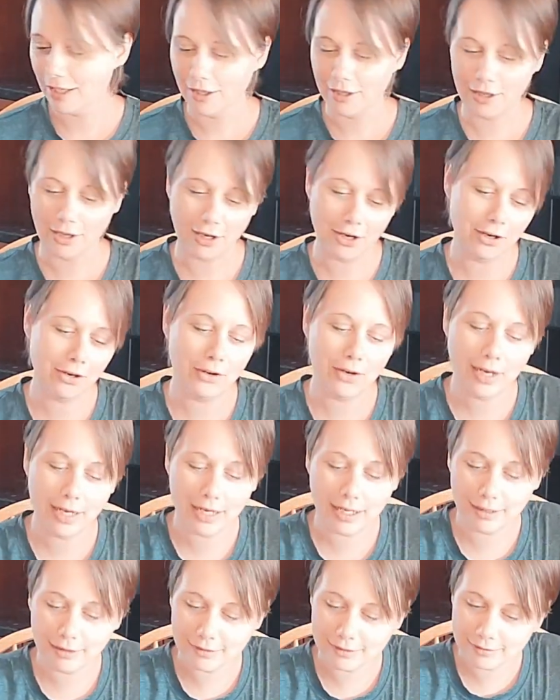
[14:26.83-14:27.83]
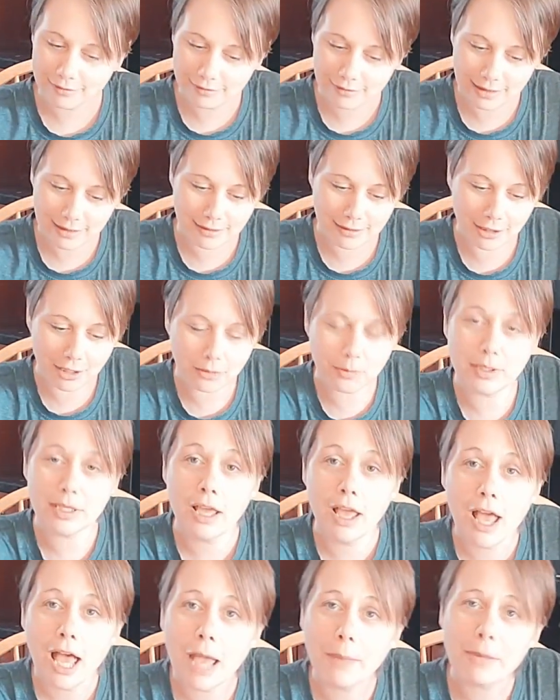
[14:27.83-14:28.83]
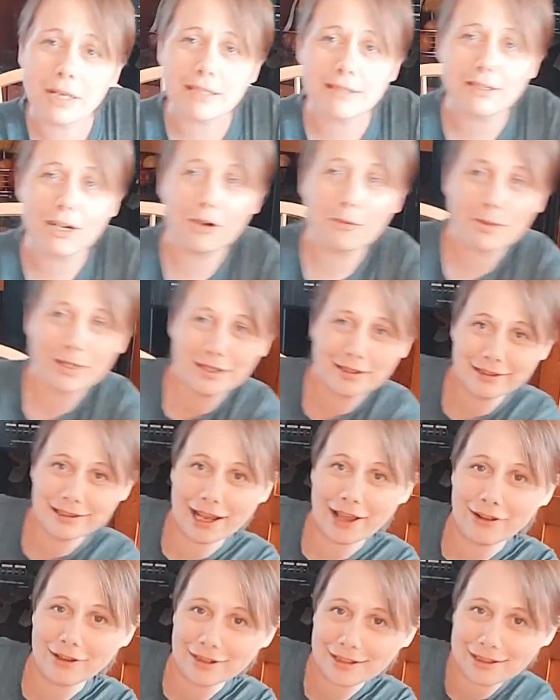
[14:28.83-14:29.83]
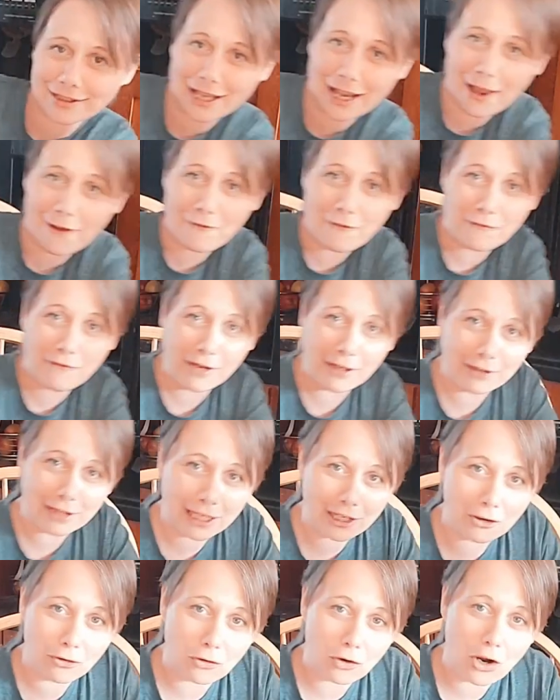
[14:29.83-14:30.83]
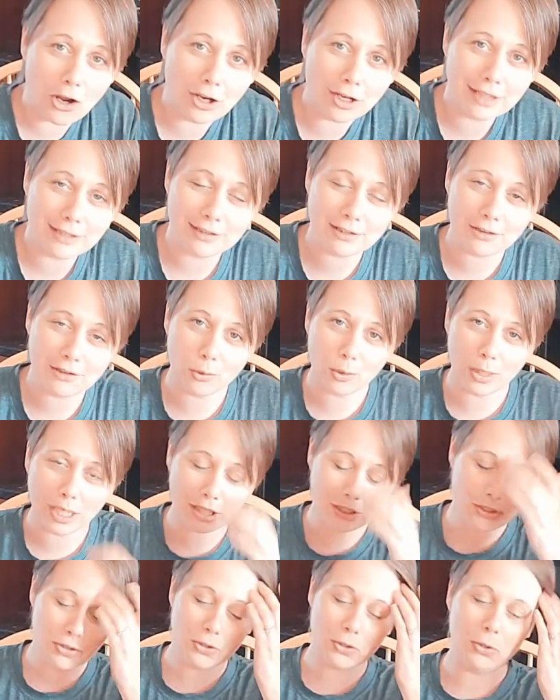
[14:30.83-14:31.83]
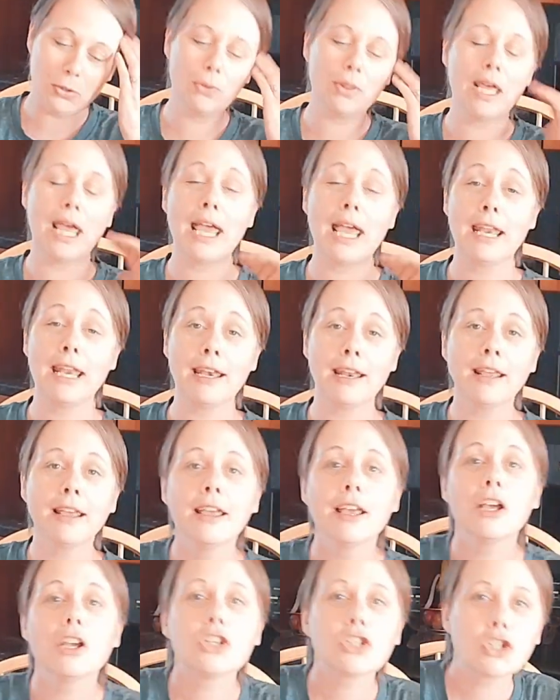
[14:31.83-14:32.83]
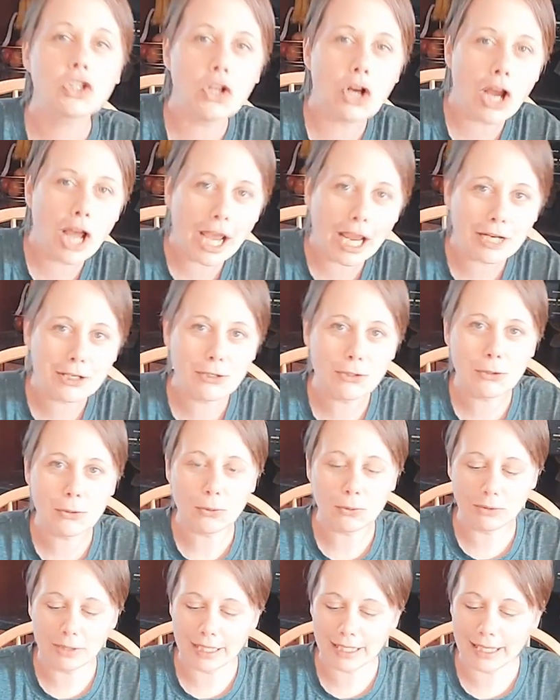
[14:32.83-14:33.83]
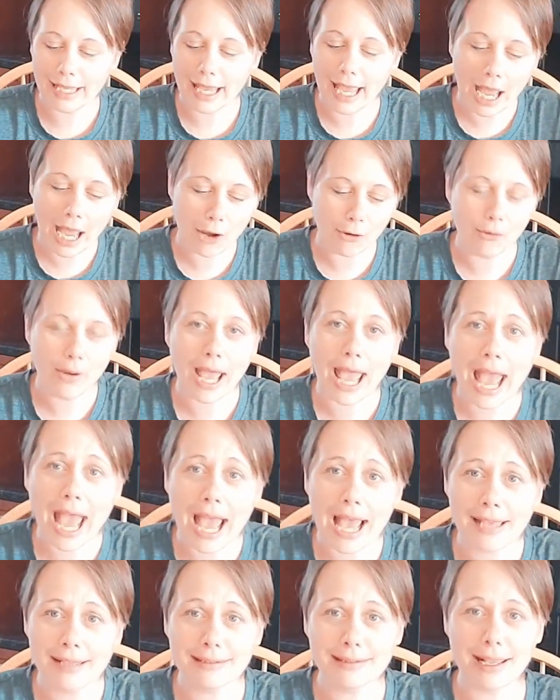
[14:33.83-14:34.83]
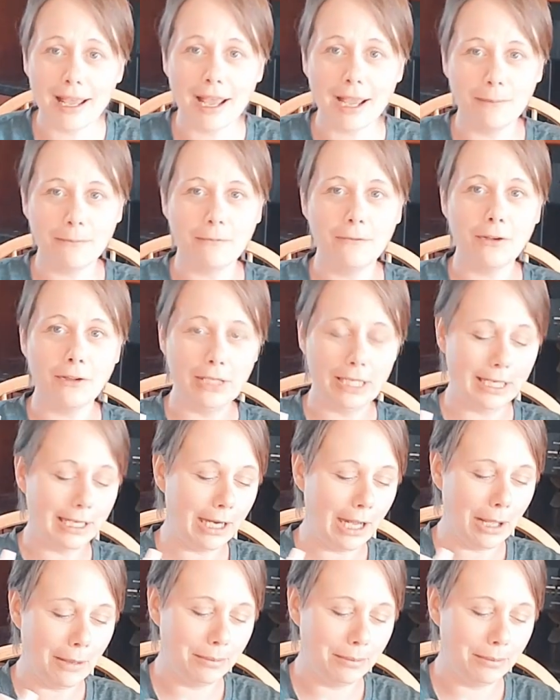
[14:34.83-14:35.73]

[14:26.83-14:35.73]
All right. I'm gonna start with Stella's because I have a feeling Gronk is going to then try to lick it out as I'm filling it up.